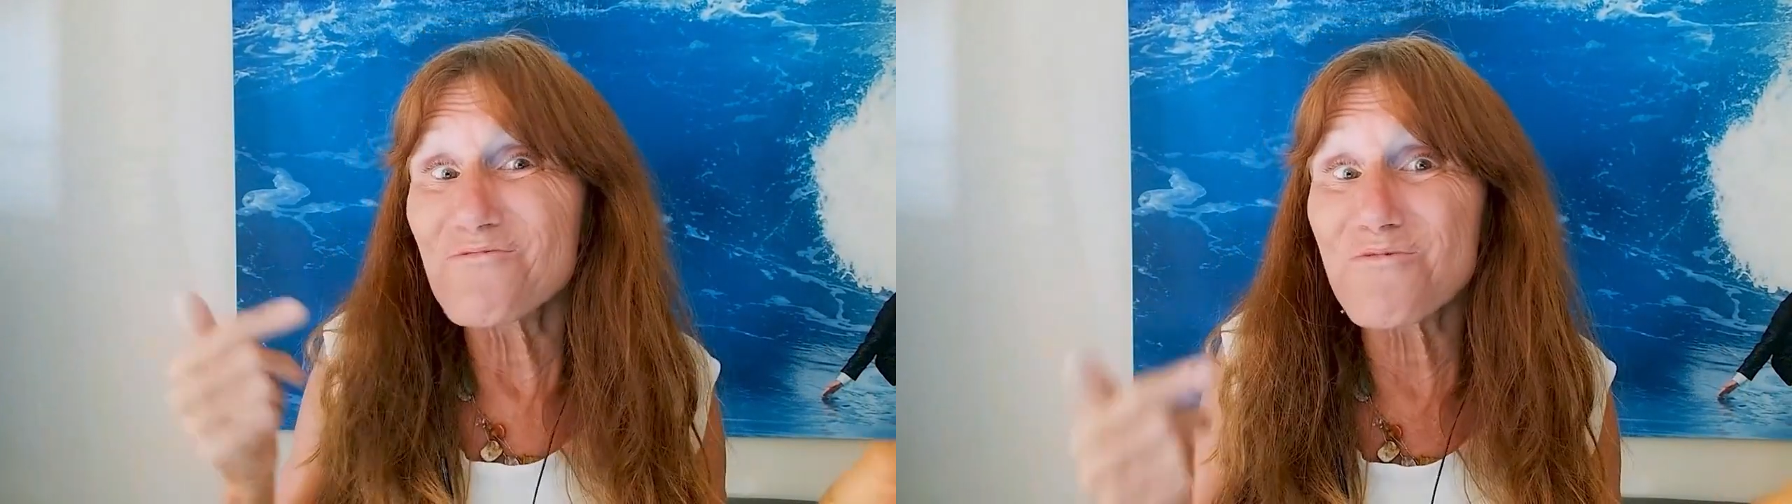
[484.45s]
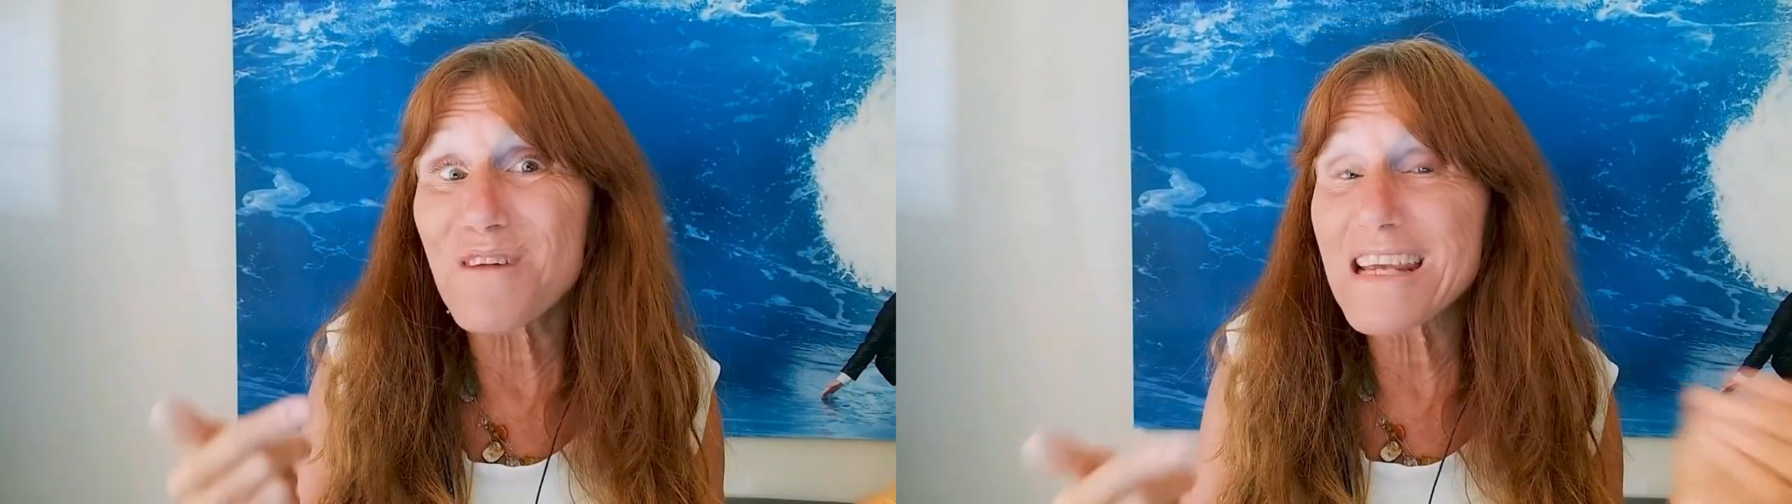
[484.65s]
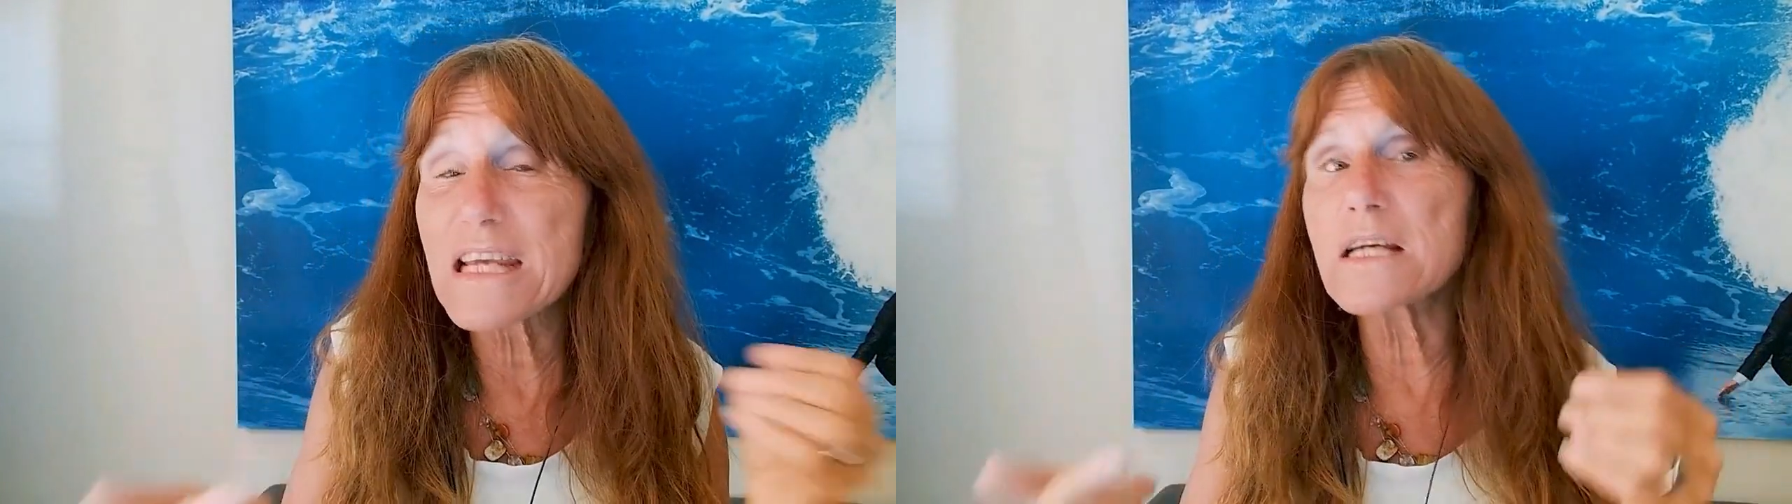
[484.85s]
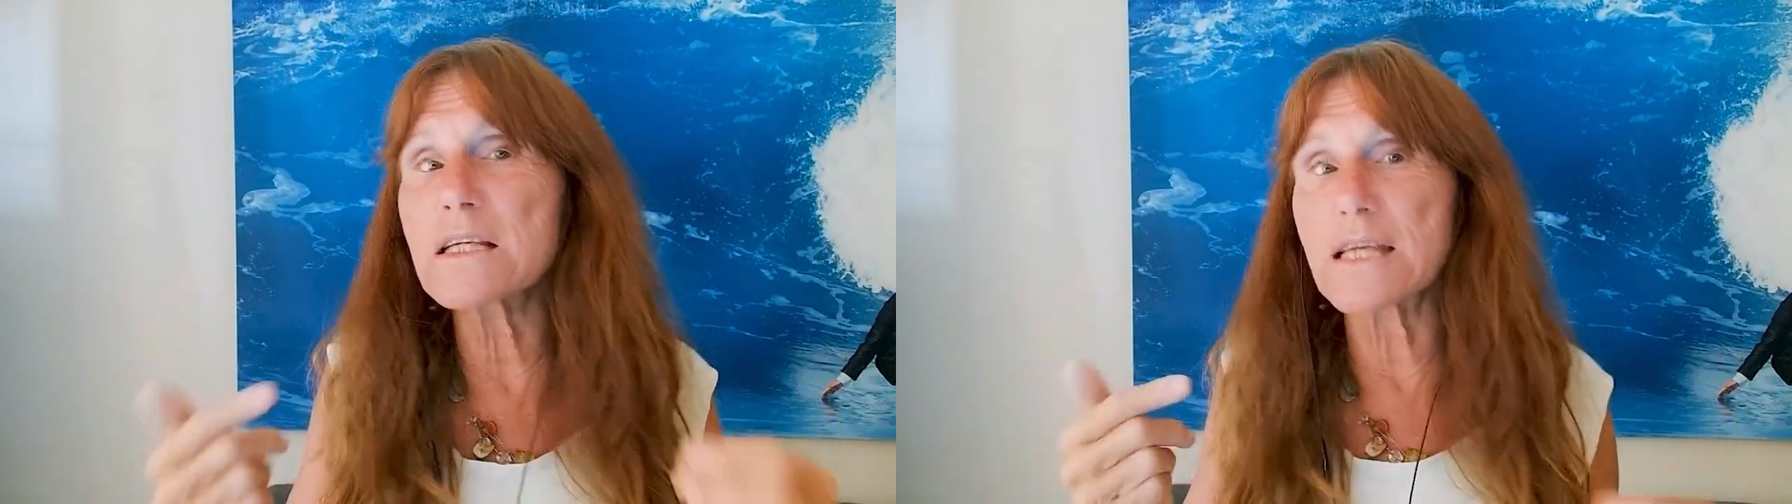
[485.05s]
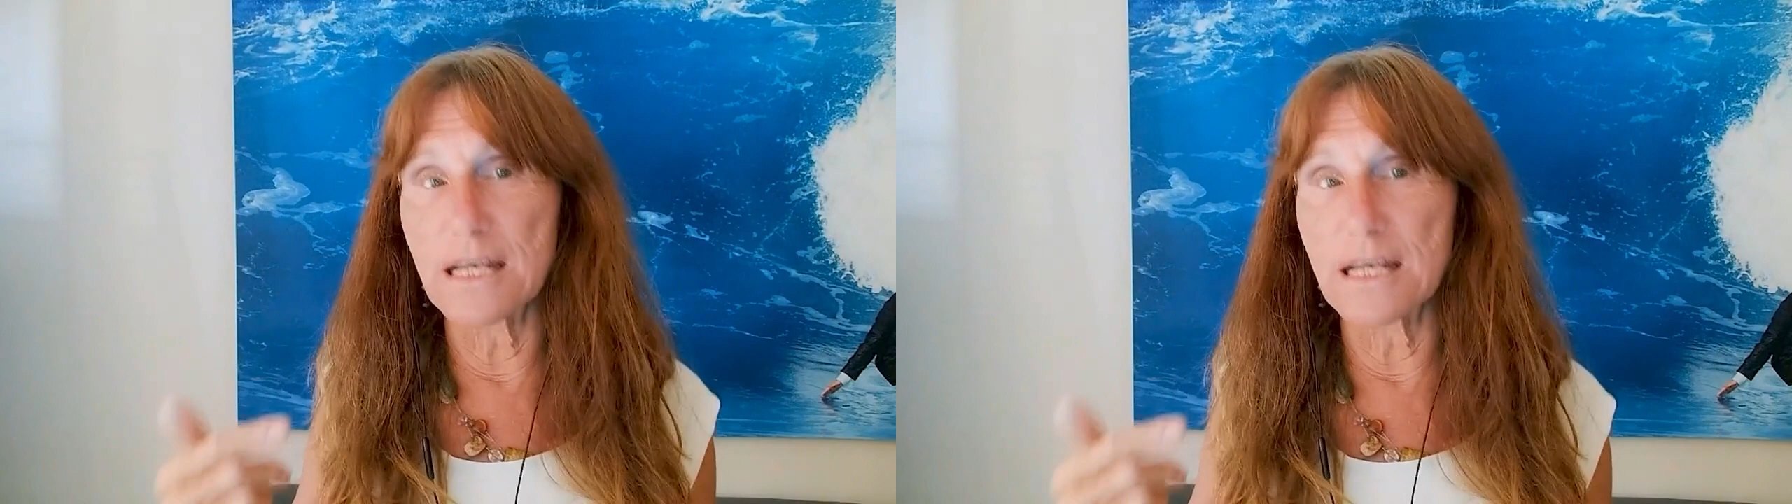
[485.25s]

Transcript: really